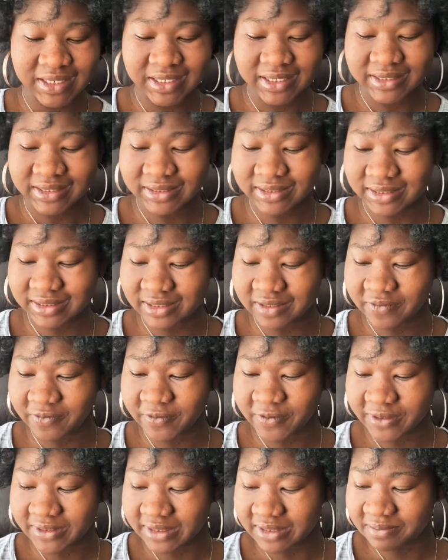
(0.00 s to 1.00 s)
this is the
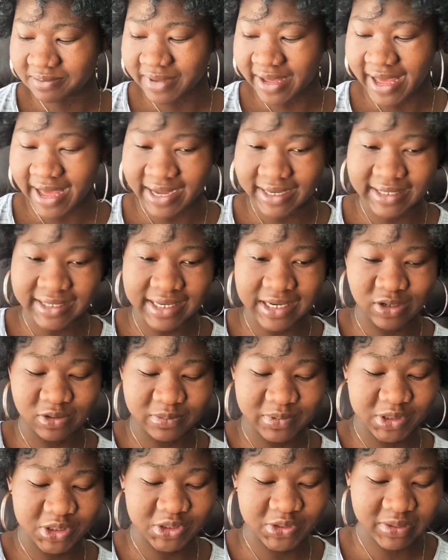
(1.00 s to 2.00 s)
first bag I'll be
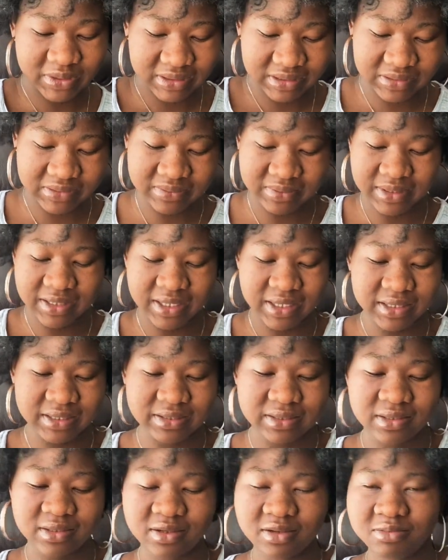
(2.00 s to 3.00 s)
showing you
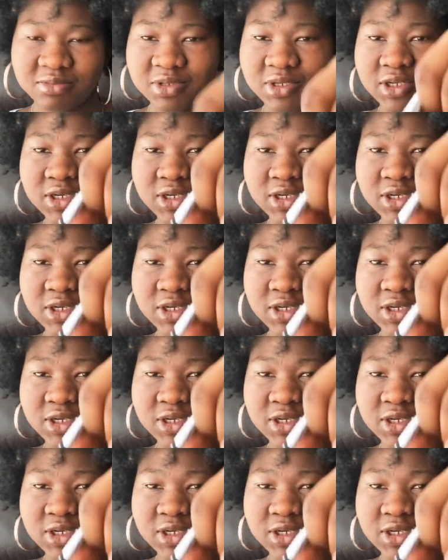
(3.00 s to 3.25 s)
guys. Oh my